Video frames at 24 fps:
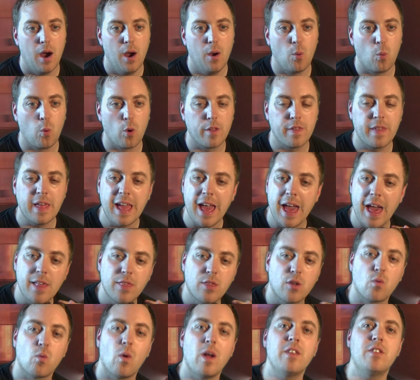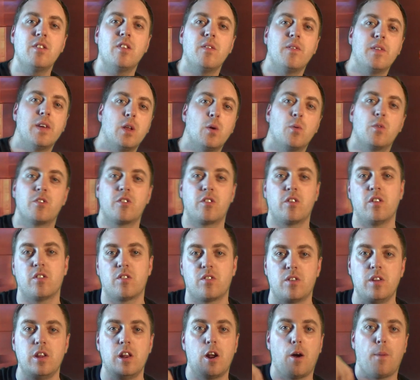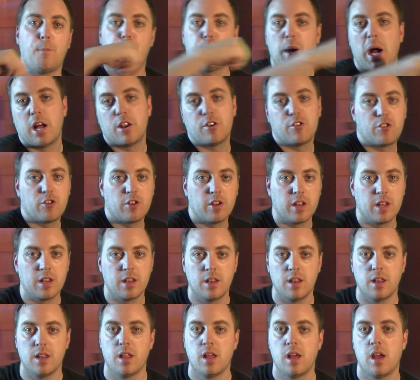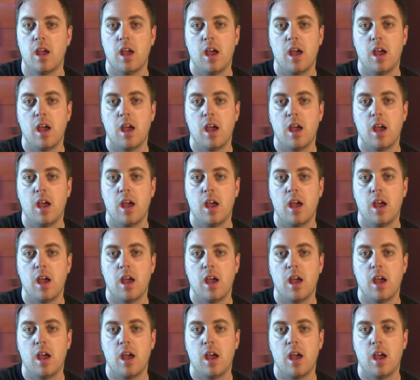where the rest of it was just, you know, punching